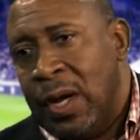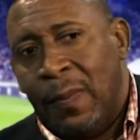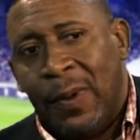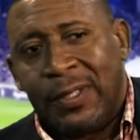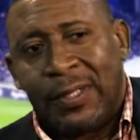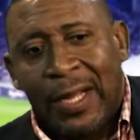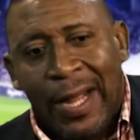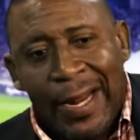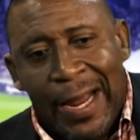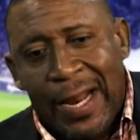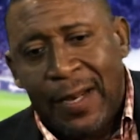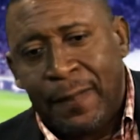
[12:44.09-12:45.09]
But
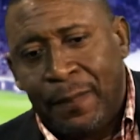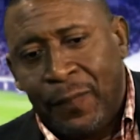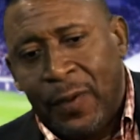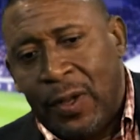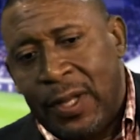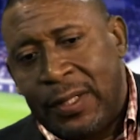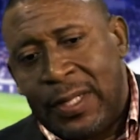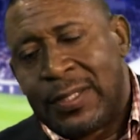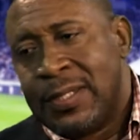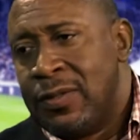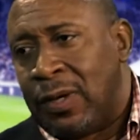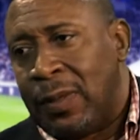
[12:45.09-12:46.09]
again, this
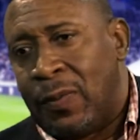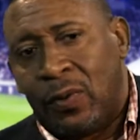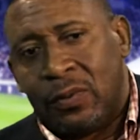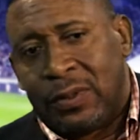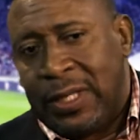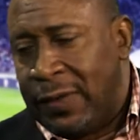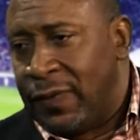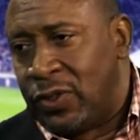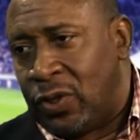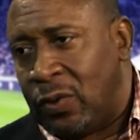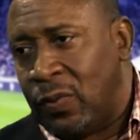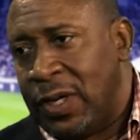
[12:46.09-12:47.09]
is not about David
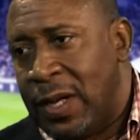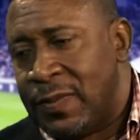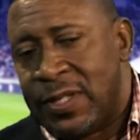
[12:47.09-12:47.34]
John Williams,